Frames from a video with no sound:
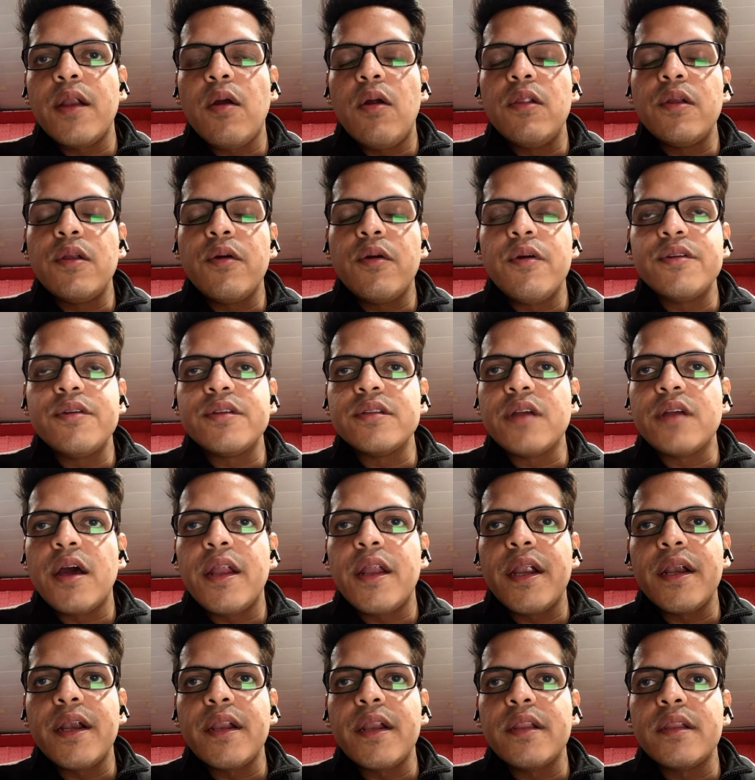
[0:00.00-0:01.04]
And
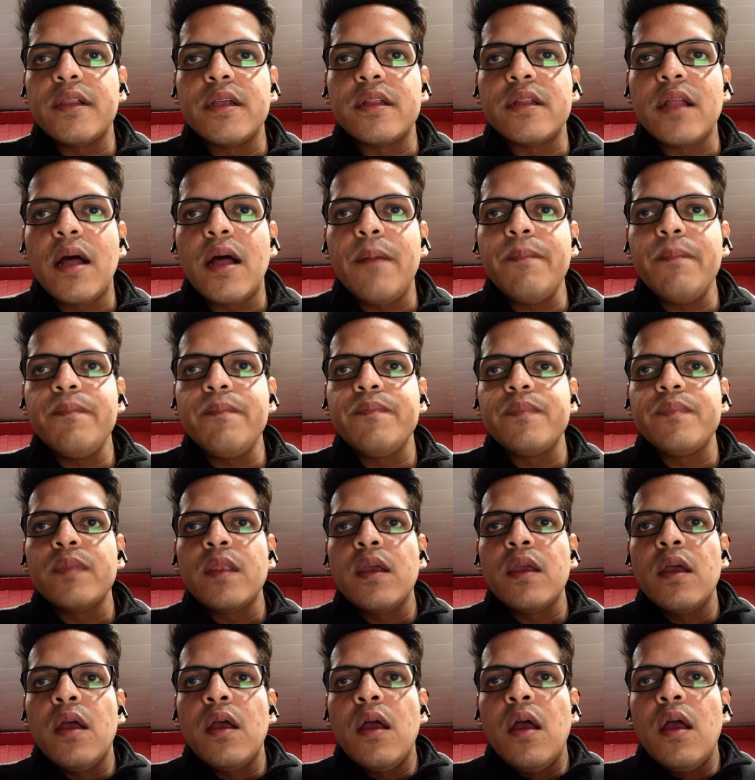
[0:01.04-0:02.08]
bye
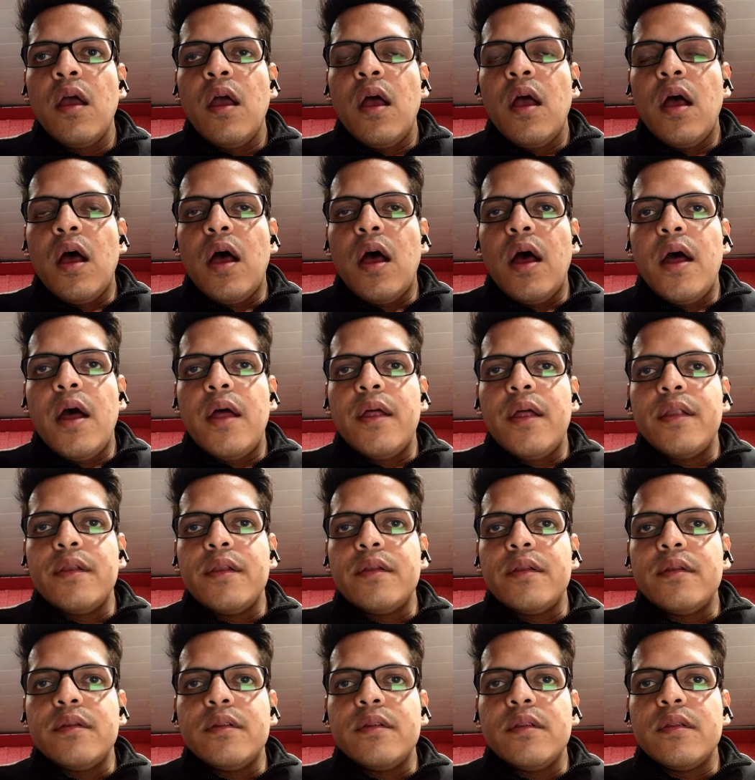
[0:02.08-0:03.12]
until my next video. Thank
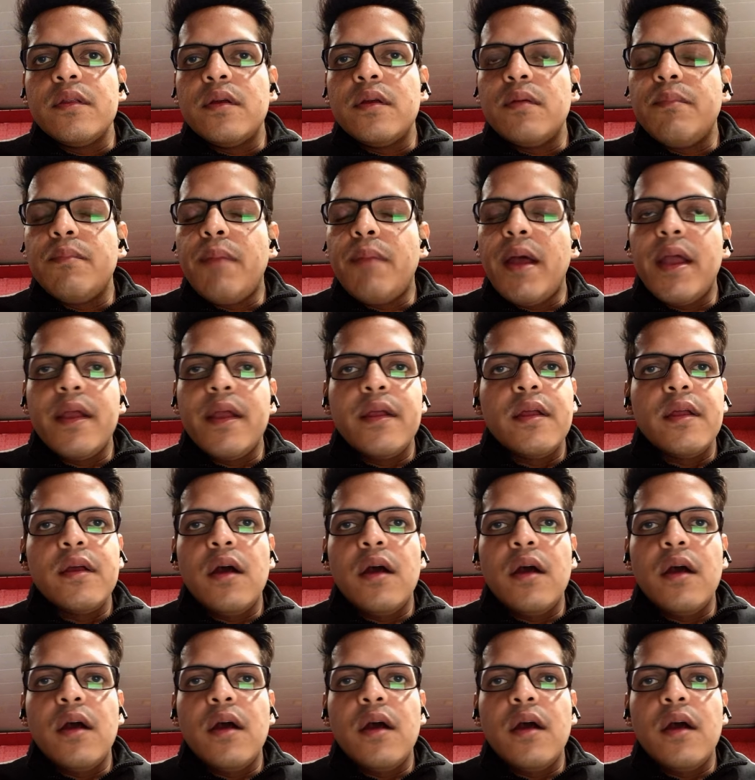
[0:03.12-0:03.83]
you very much for watching.